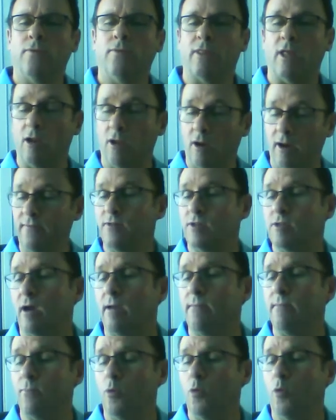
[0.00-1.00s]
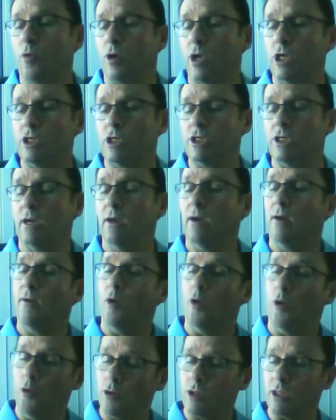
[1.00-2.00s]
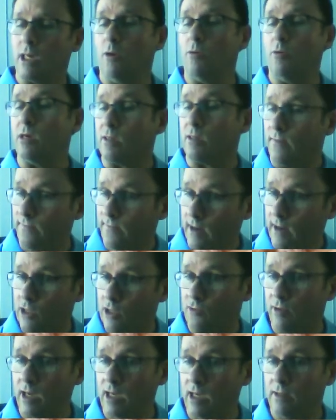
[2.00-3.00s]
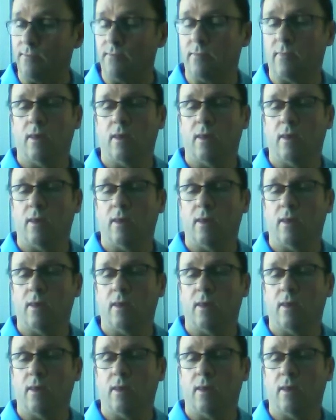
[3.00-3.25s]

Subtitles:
The lifetime mortgage also is a fixed rate,